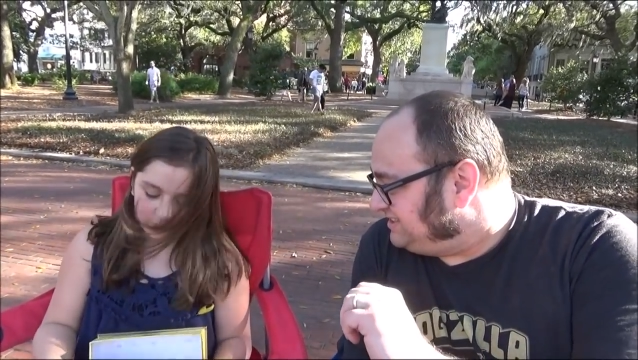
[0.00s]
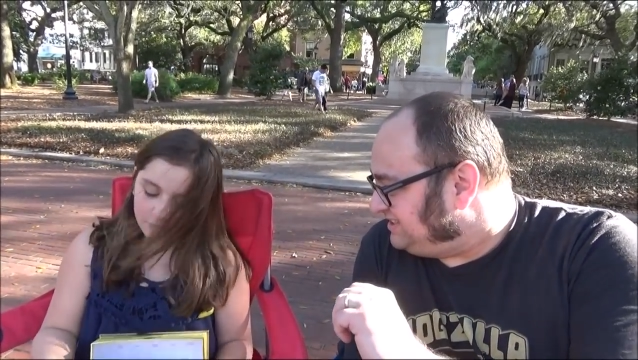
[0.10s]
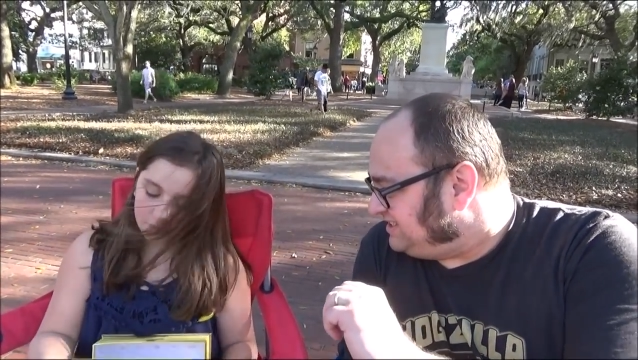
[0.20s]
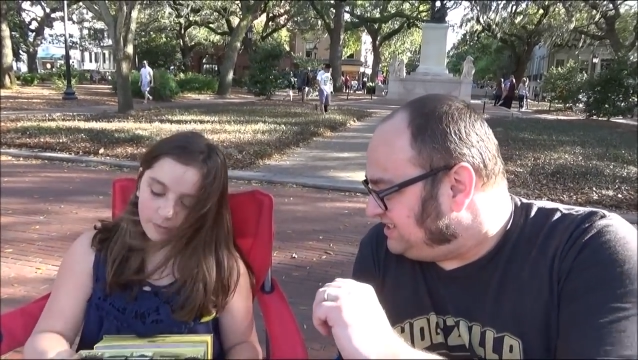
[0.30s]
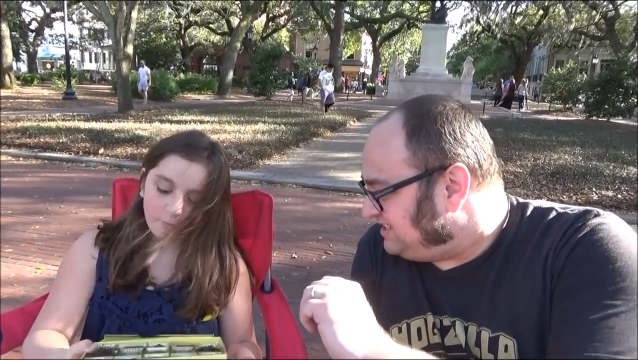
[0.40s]

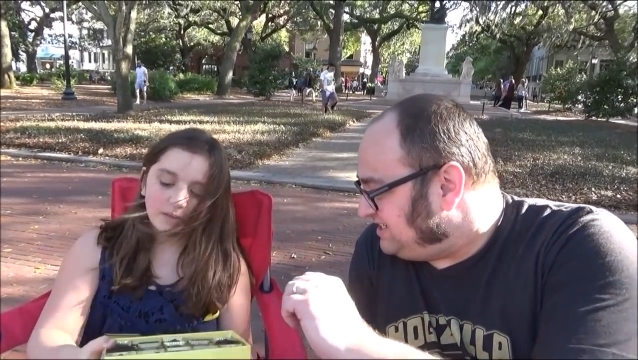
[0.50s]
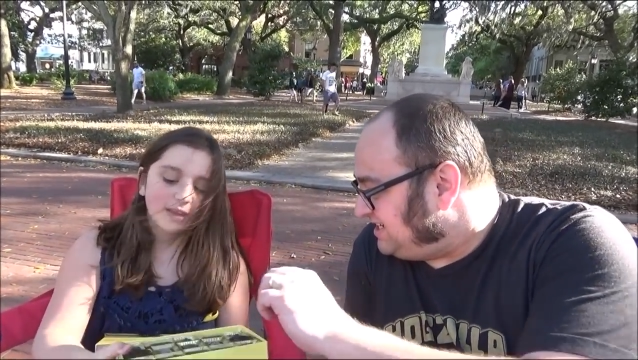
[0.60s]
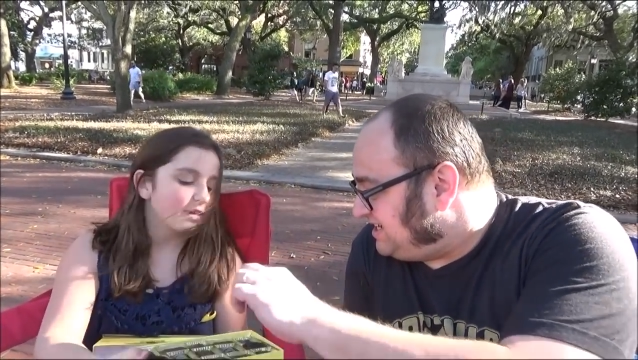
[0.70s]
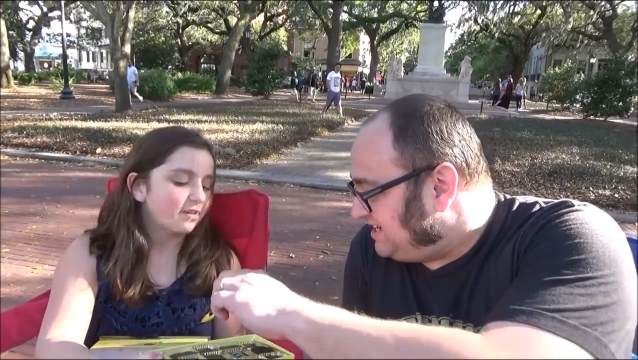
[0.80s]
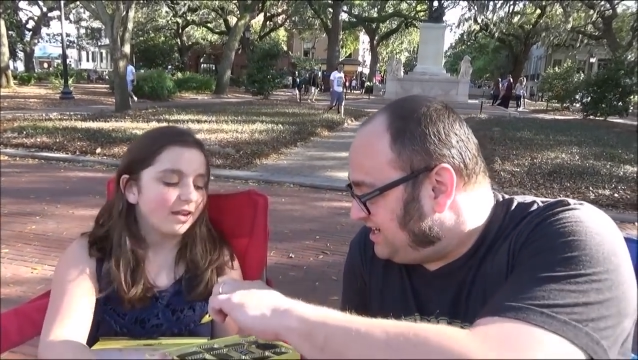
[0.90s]
Speaker 1: Ooh, I
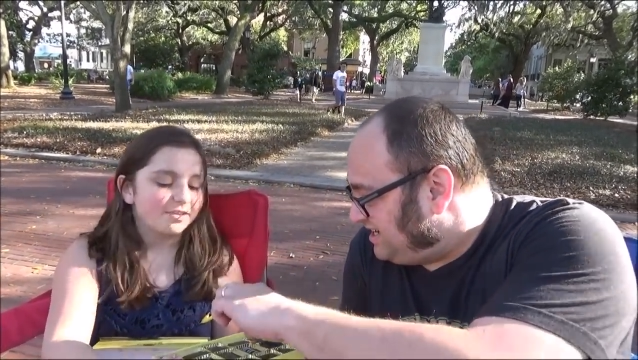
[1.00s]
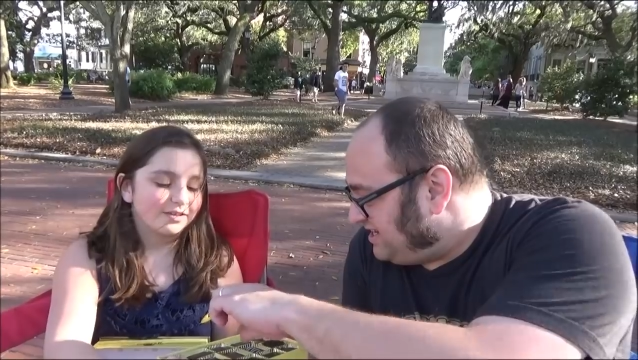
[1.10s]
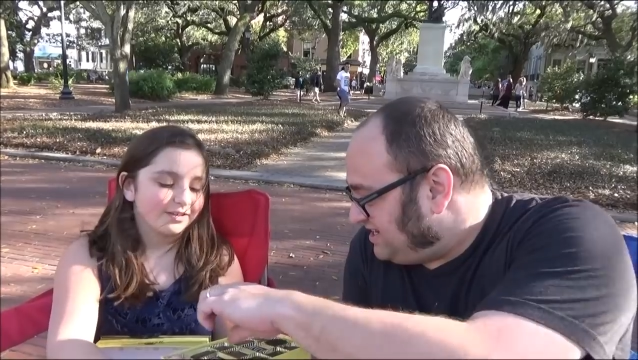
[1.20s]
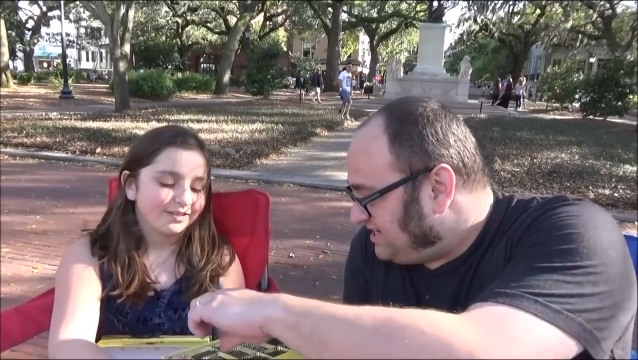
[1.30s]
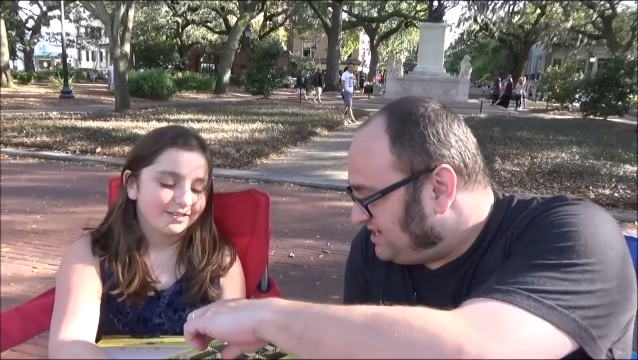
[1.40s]
want that
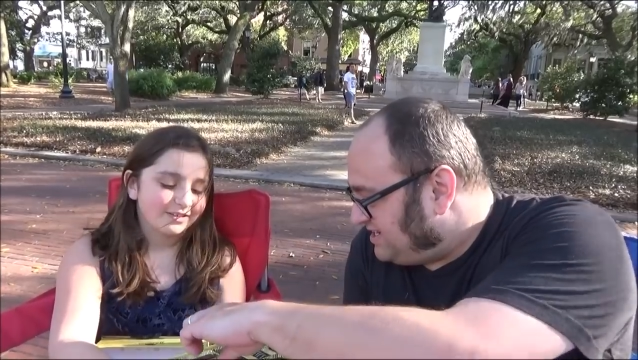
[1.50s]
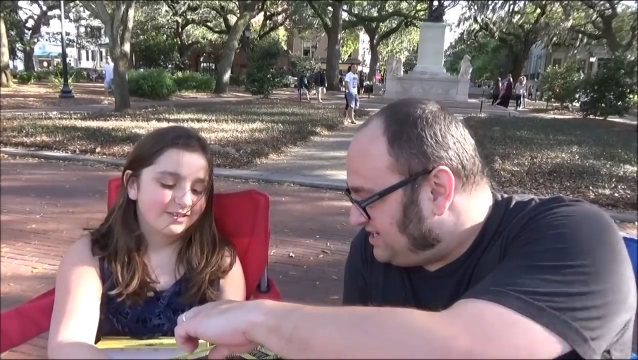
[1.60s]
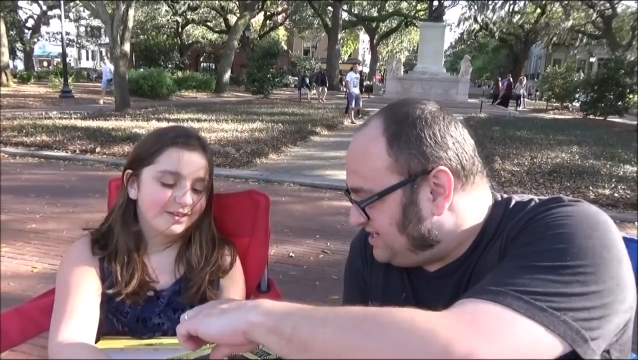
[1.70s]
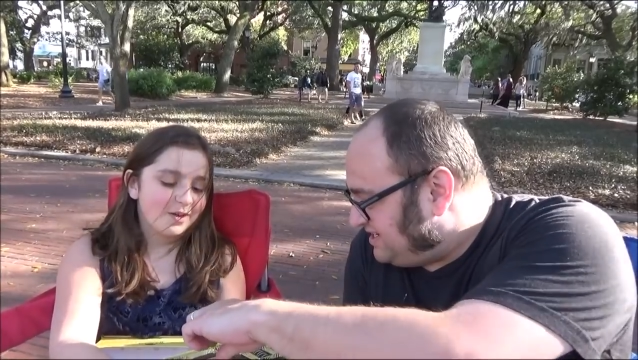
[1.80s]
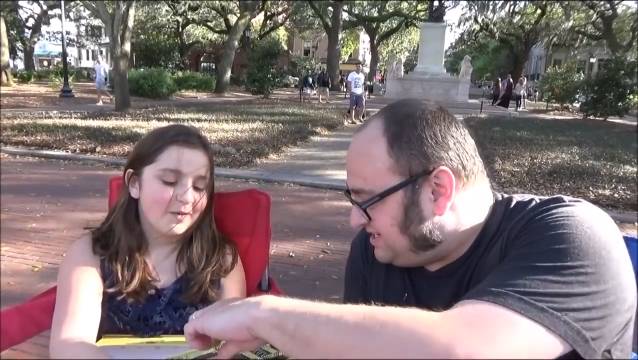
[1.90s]
cluster.
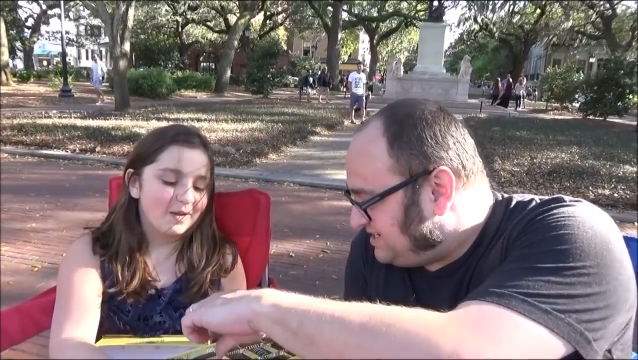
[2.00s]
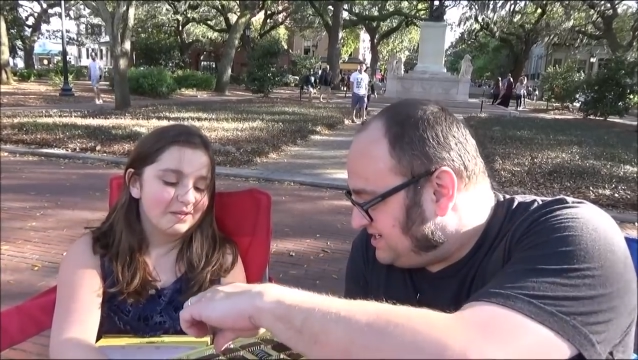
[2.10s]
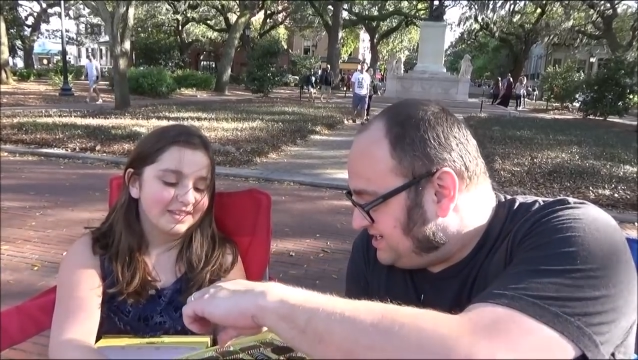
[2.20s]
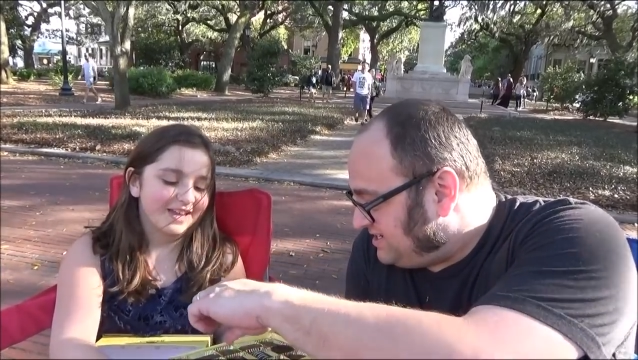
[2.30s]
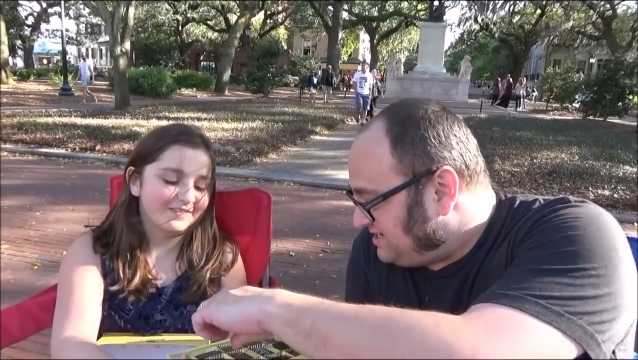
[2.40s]
No, I
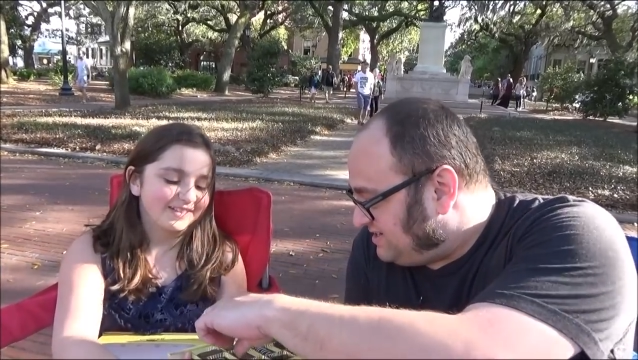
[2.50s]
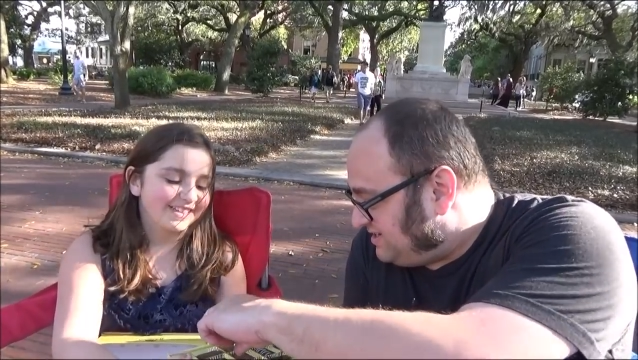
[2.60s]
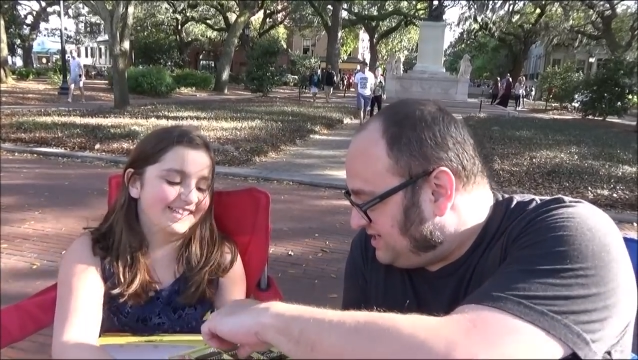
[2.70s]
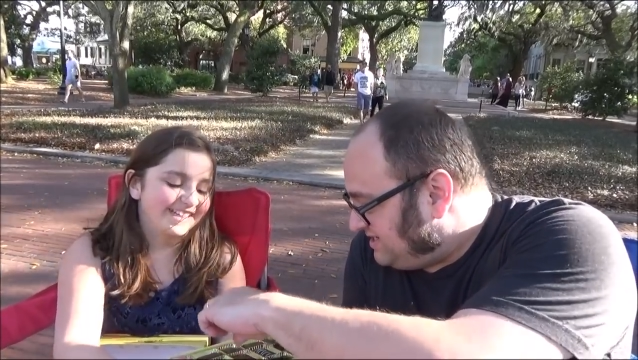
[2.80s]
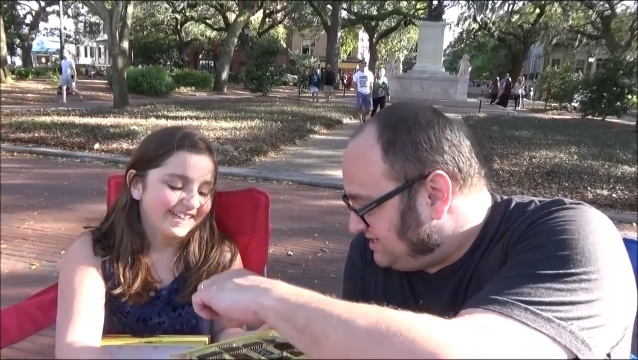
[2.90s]
want that
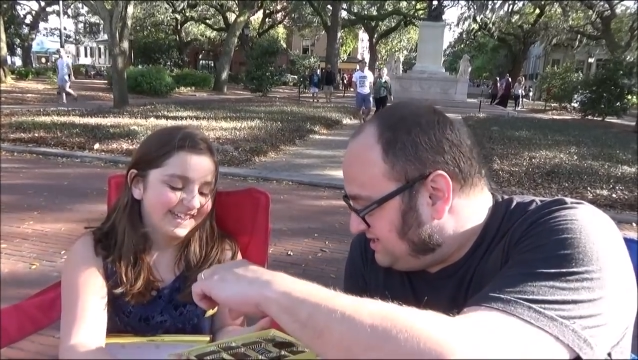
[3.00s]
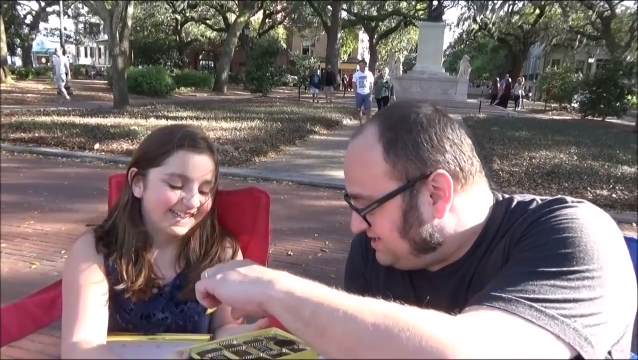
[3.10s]
one.